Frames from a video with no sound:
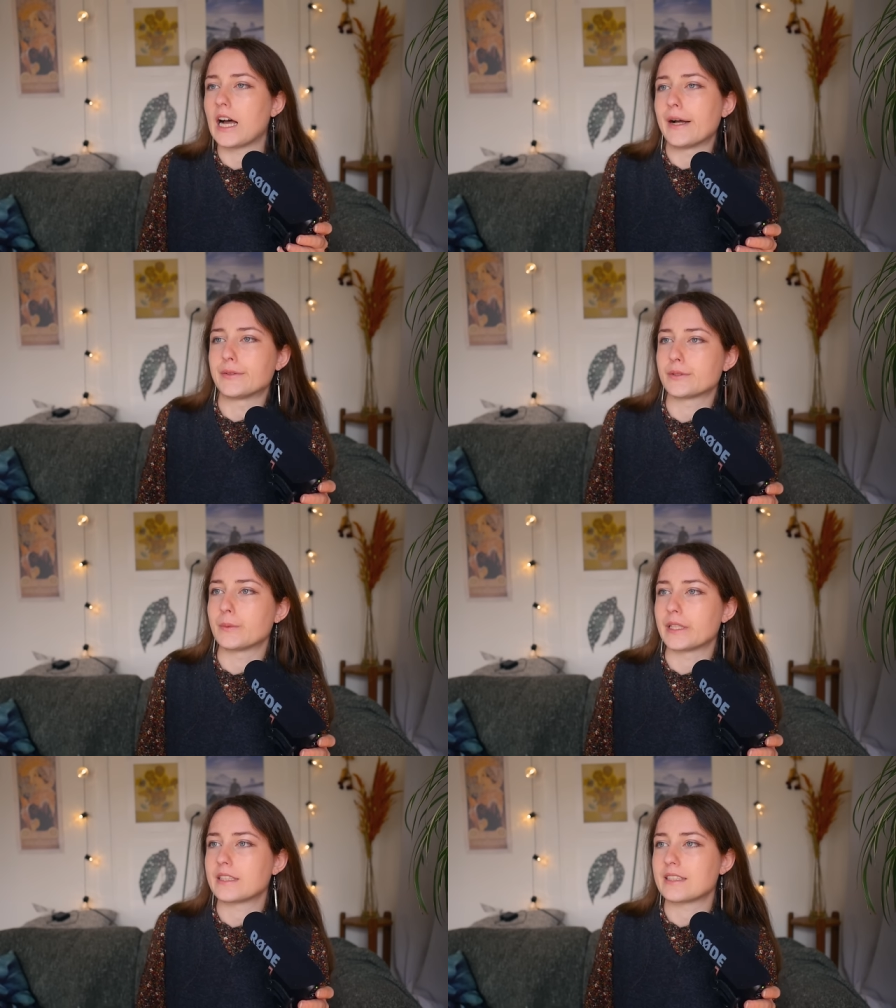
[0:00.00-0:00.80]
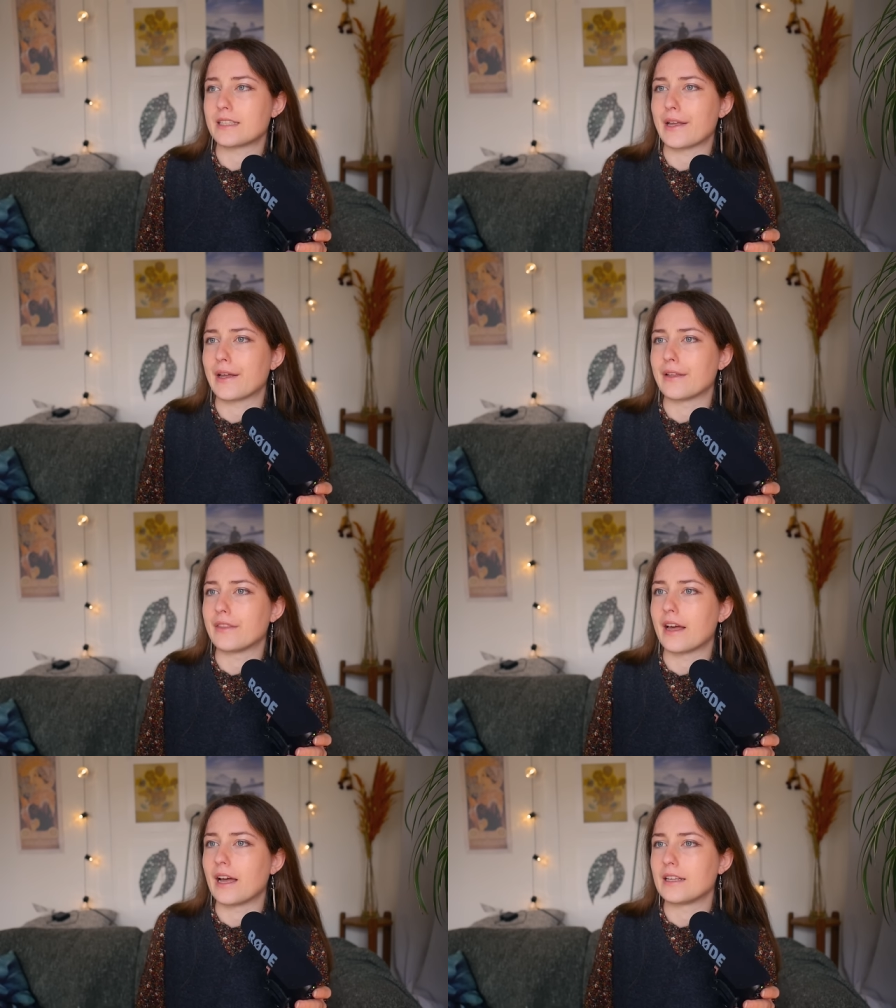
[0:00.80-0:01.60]
I just want to say
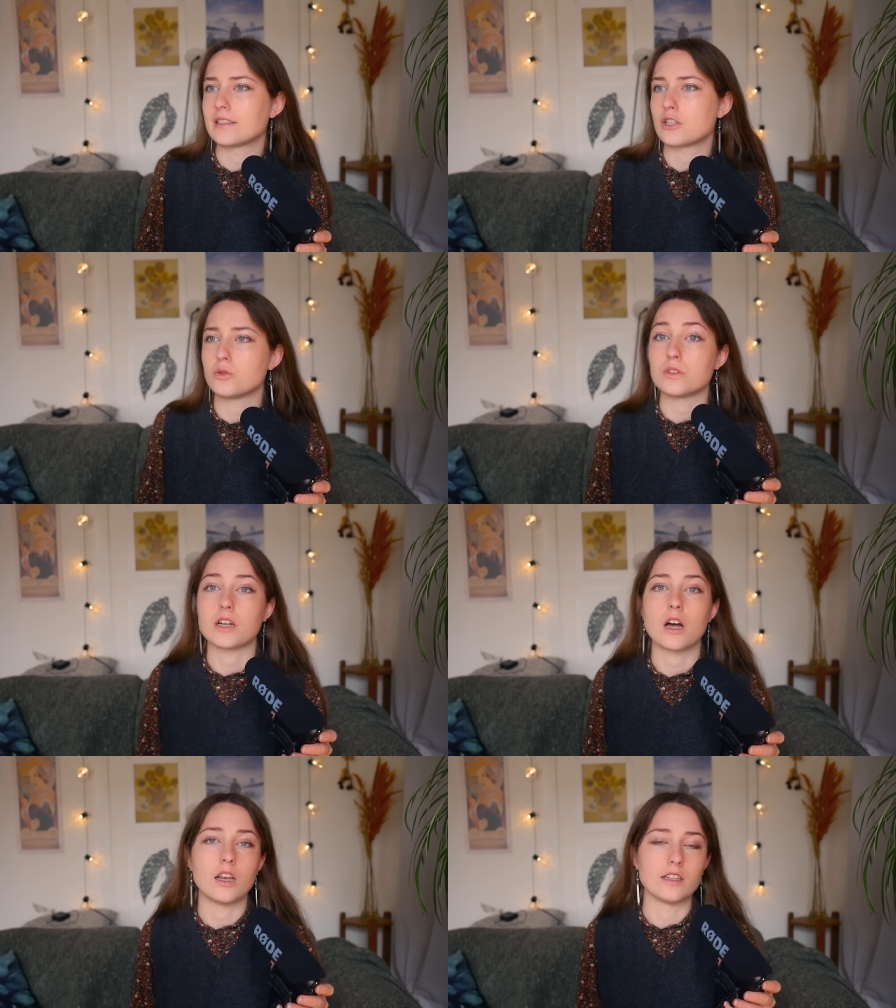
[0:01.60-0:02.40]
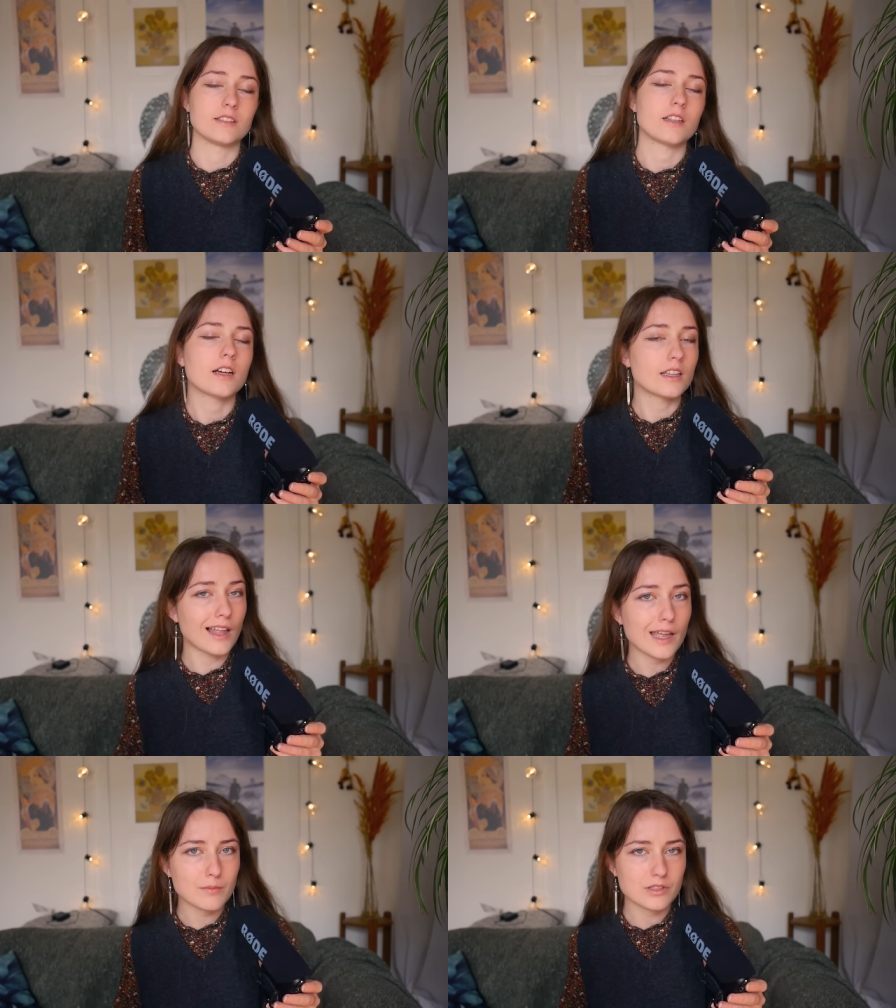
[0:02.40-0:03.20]
that Suzanne Collins
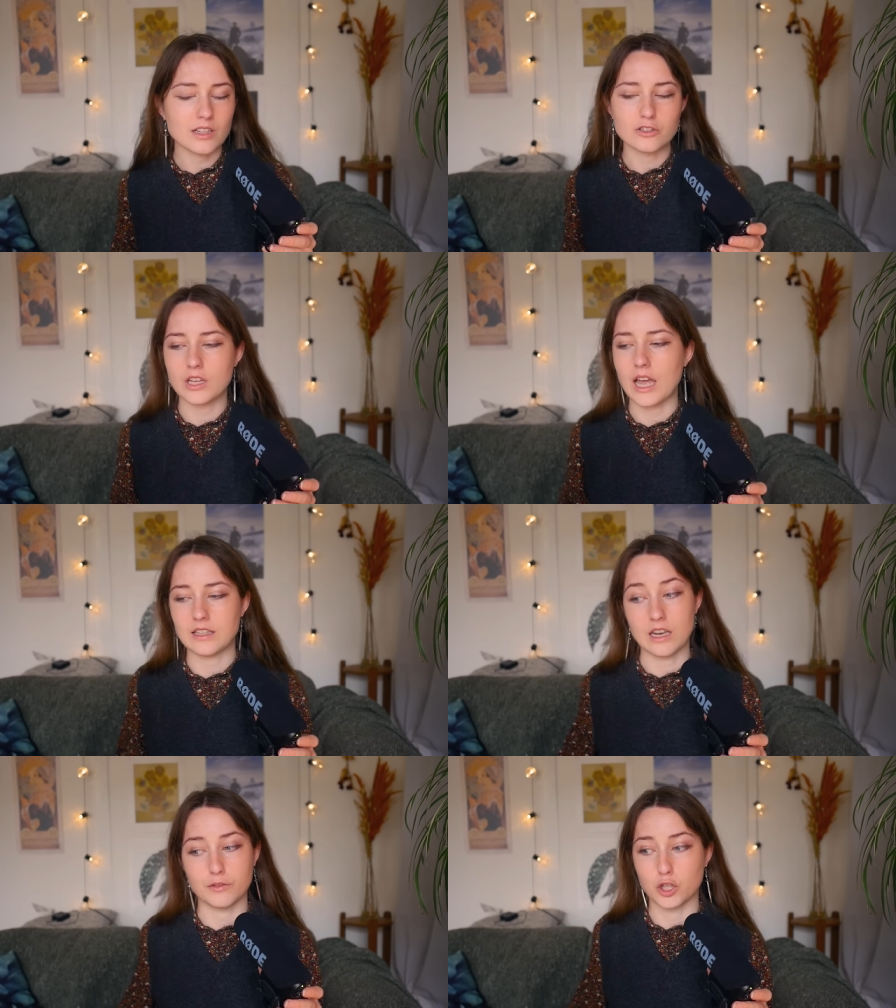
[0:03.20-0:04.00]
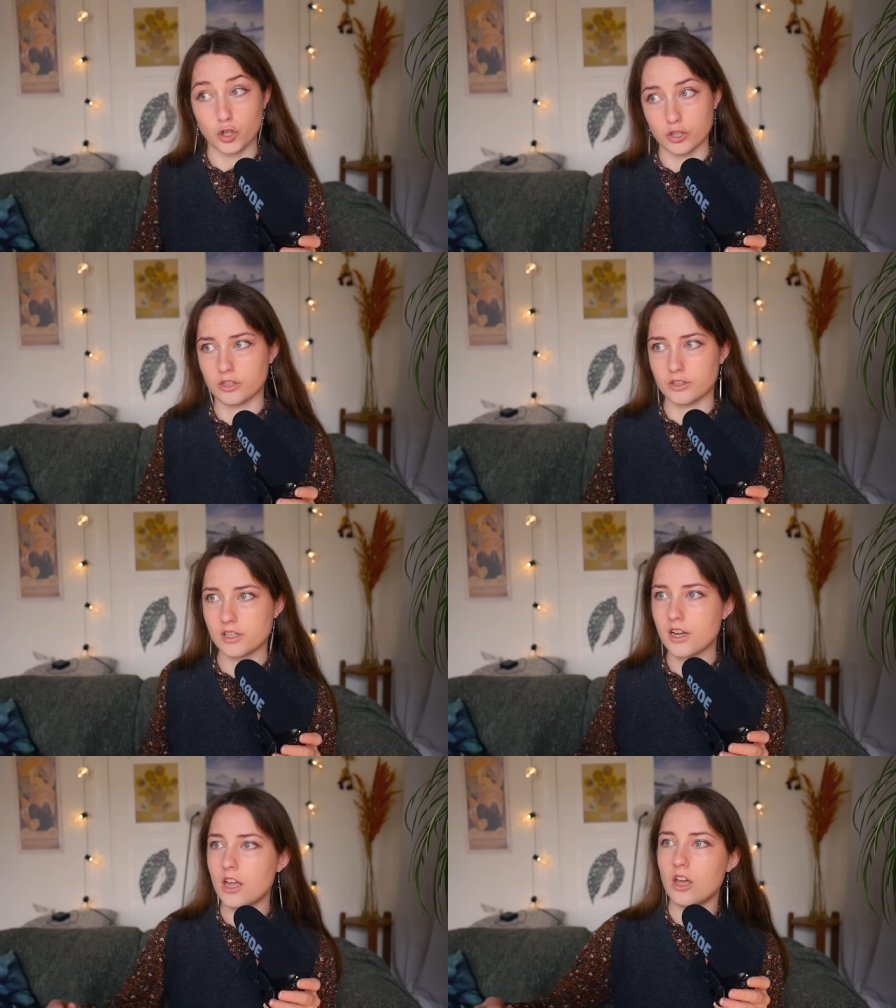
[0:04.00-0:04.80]
claims that she had never heard
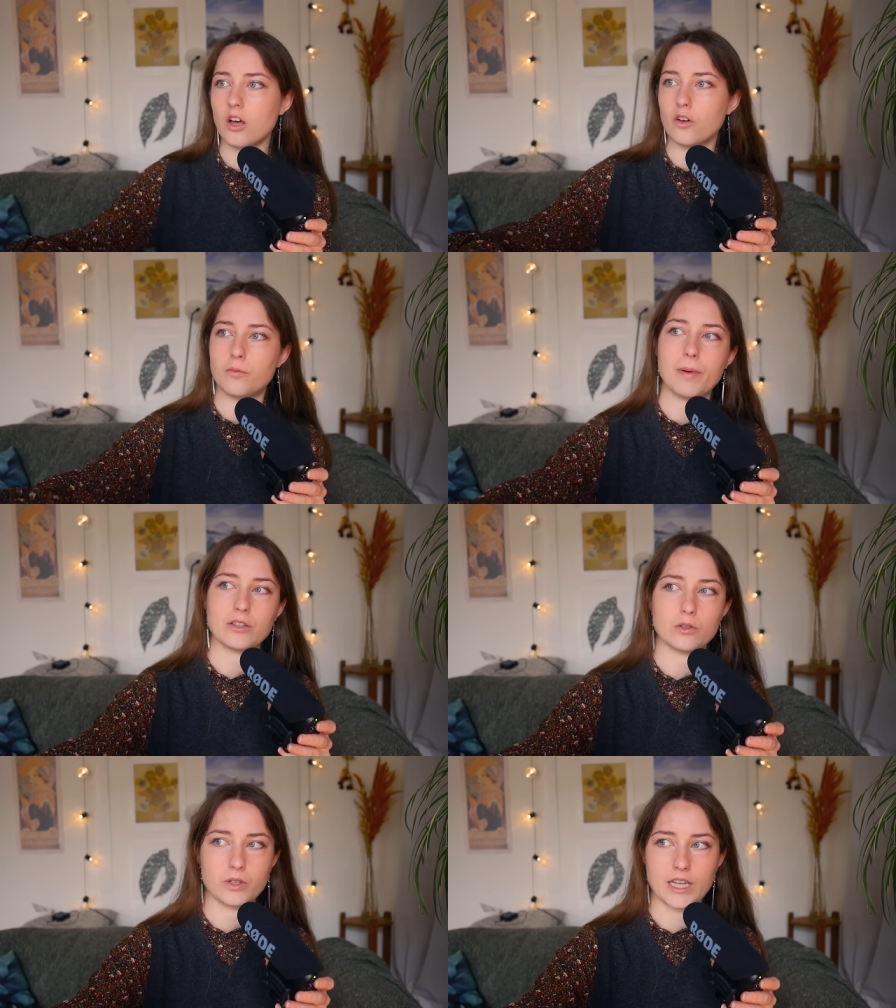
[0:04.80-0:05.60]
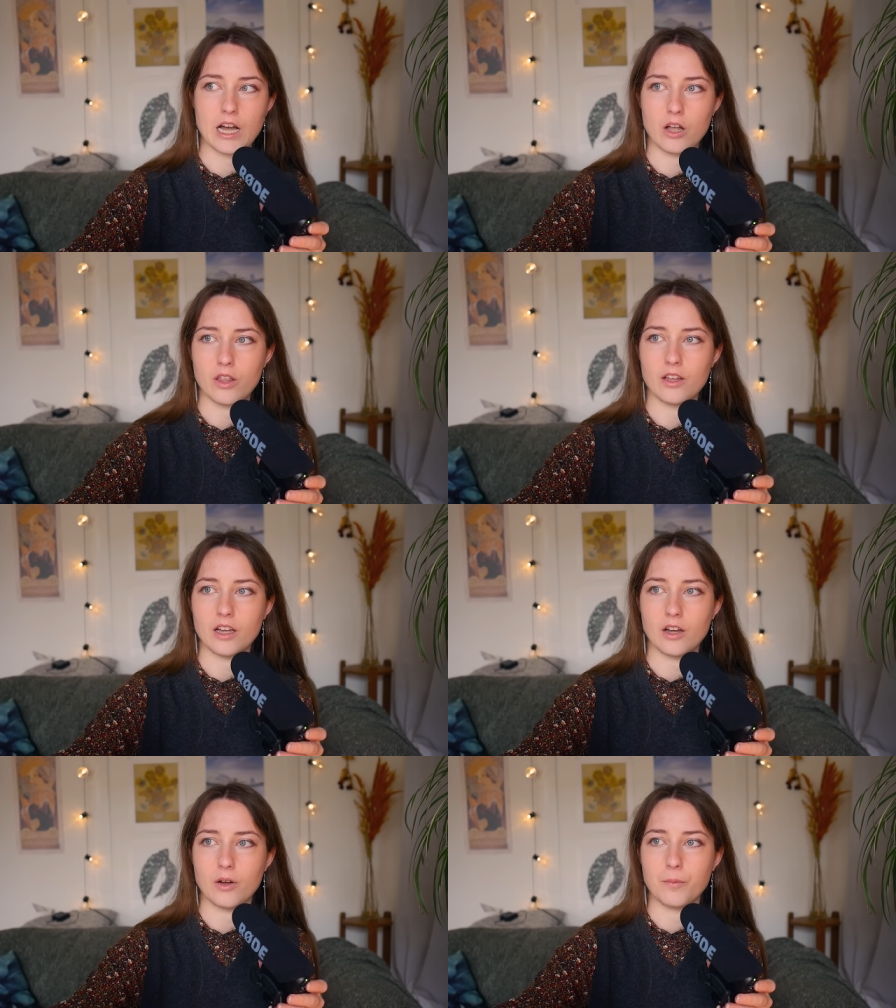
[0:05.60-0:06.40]
of Battle Royale
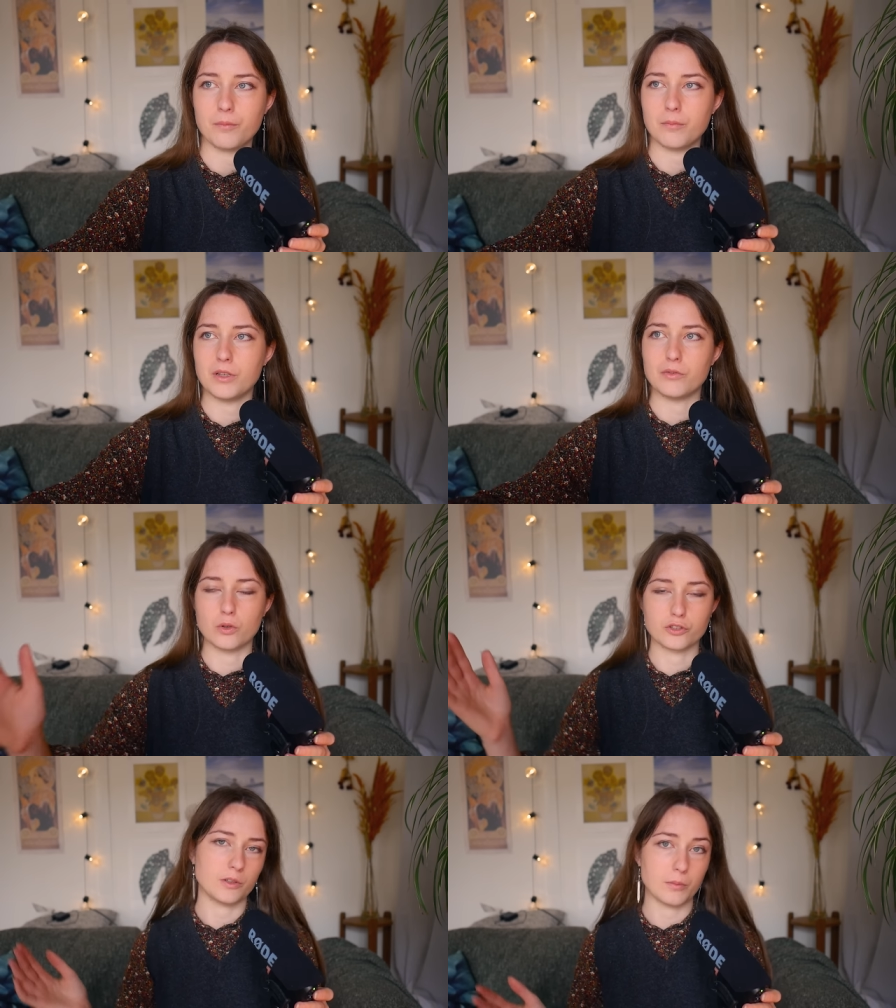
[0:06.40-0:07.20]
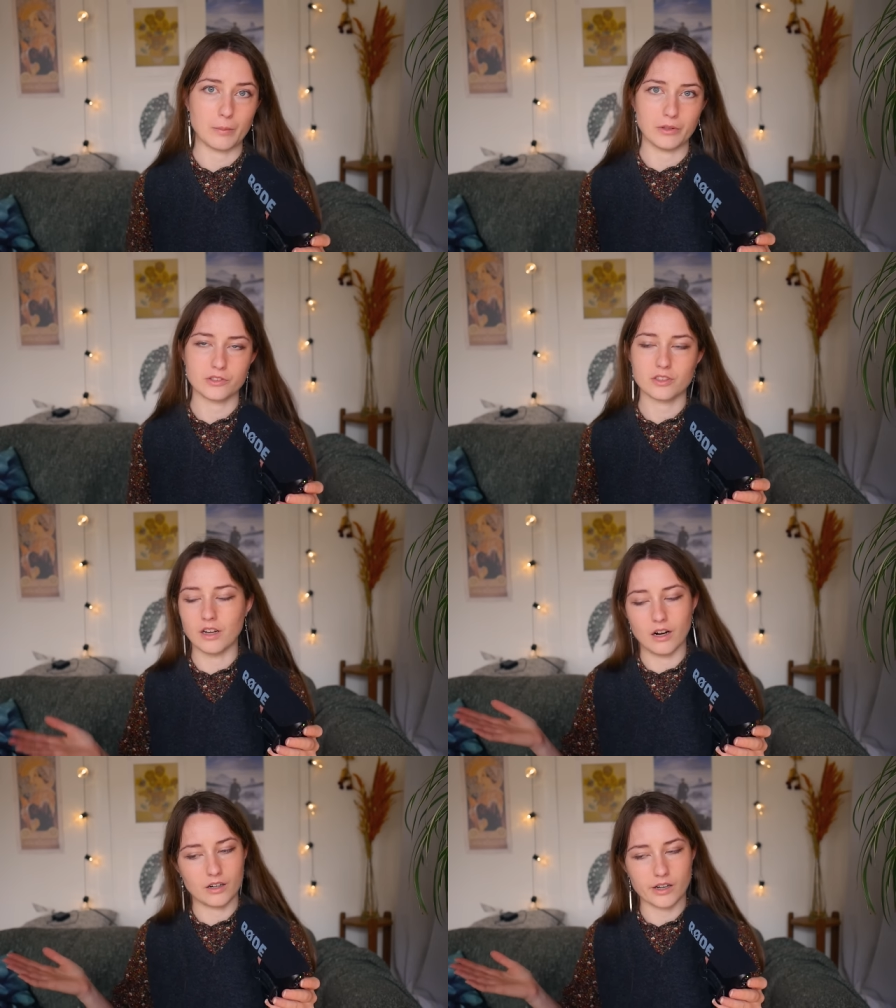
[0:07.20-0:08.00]
um, before she published
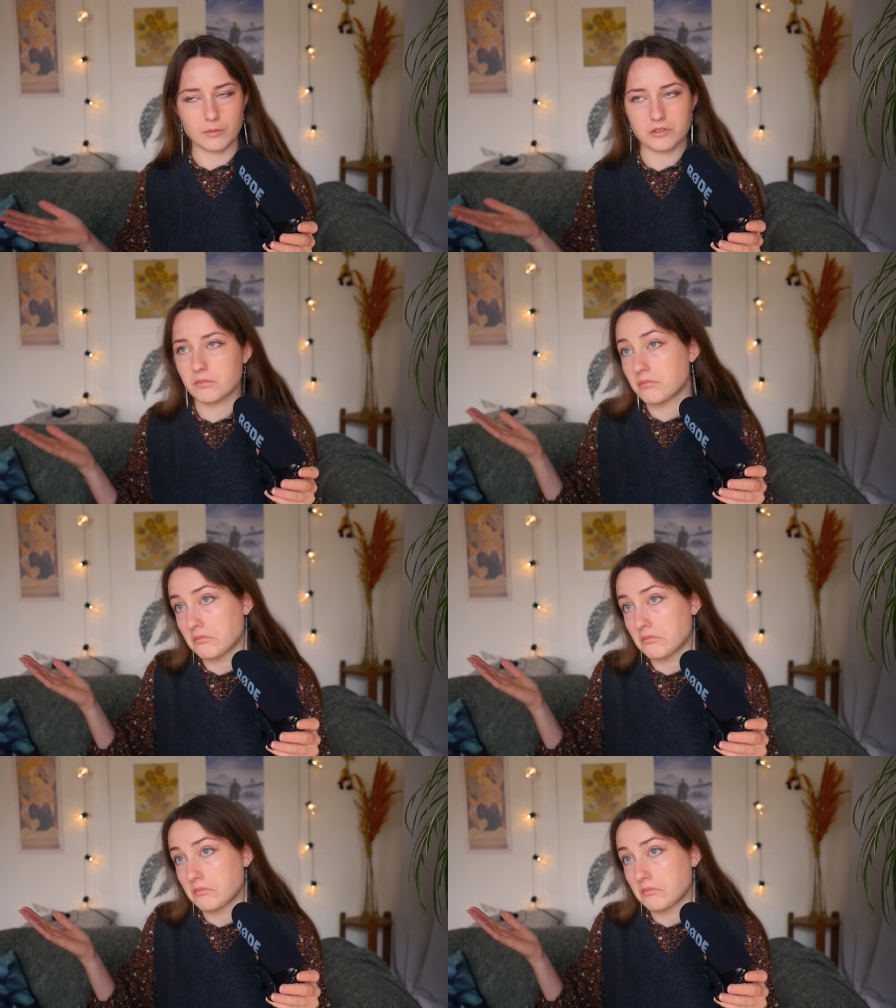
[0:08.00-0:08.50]
The Hunger Games.